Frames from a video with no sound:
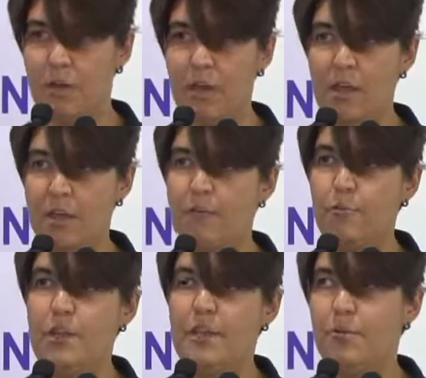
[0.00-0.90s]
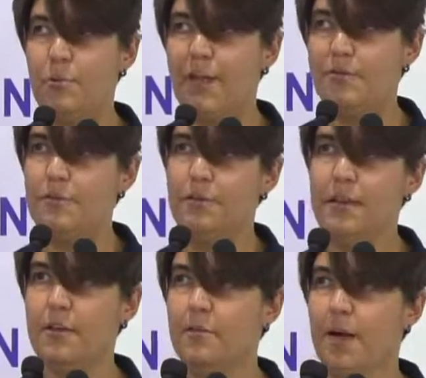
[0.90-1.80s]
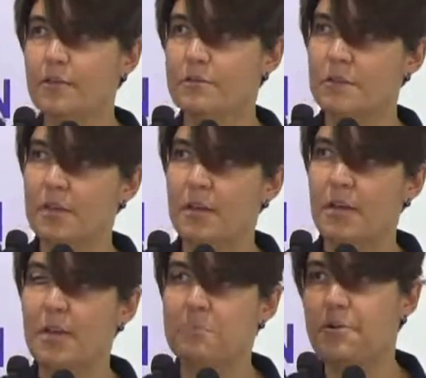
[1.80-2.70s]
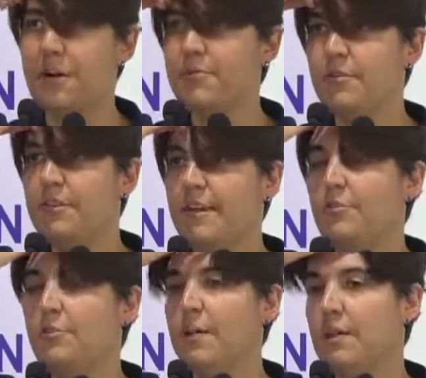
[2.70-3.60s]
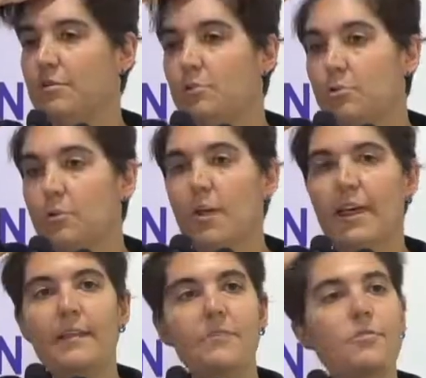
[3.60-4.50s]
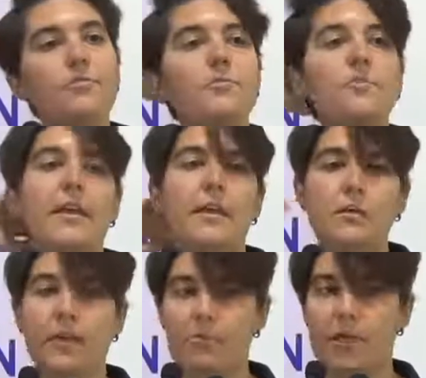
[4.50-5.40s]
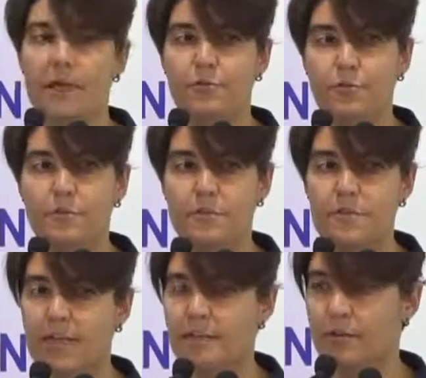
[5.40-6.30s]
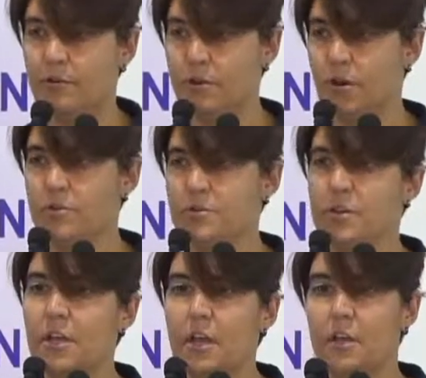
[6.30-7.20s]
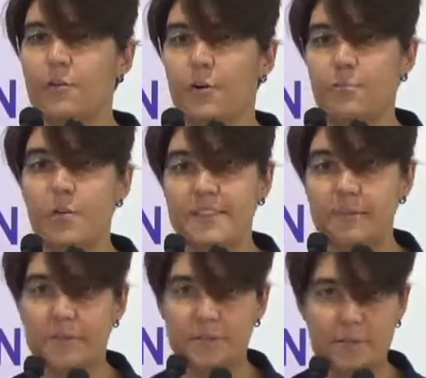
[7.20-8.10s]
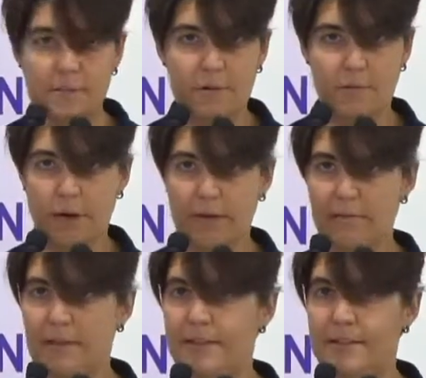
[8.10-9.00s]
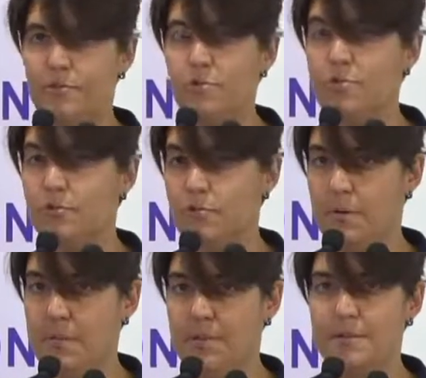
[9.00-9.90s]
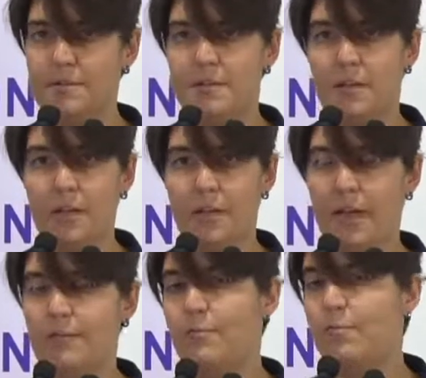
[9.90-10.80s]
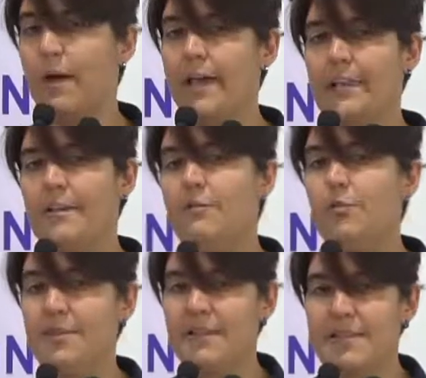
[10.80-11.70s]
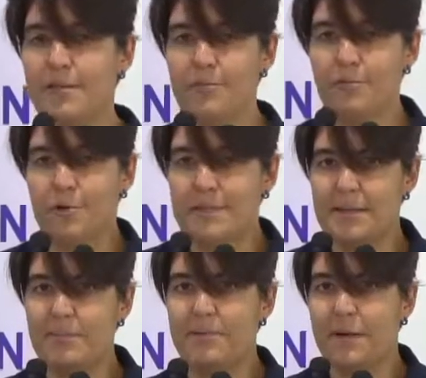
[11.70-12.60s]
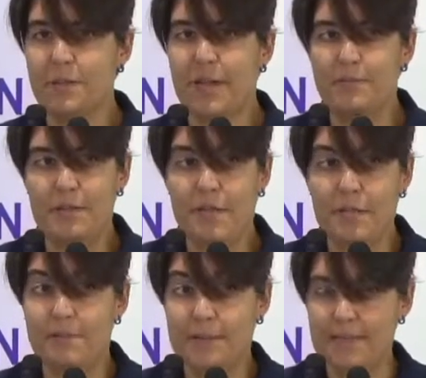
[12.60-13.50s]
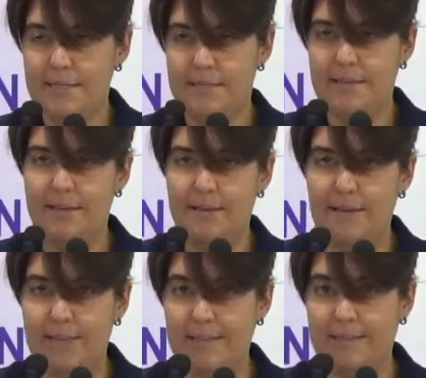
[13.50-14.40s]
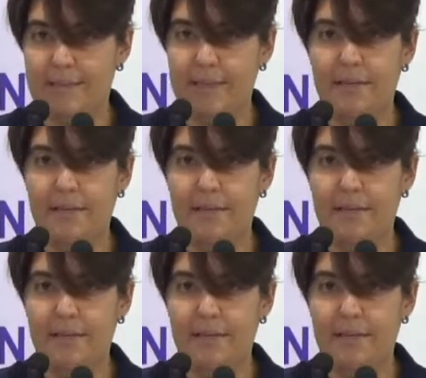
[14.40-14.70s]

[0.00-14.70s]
we have to think about perhaps a century or two ahead, just to say, okay, we have to protect our coast for a multi-meter sea level rise, at least 2 to 3 meters. And I can give you an example, for example, that we have in Venice, in Italy.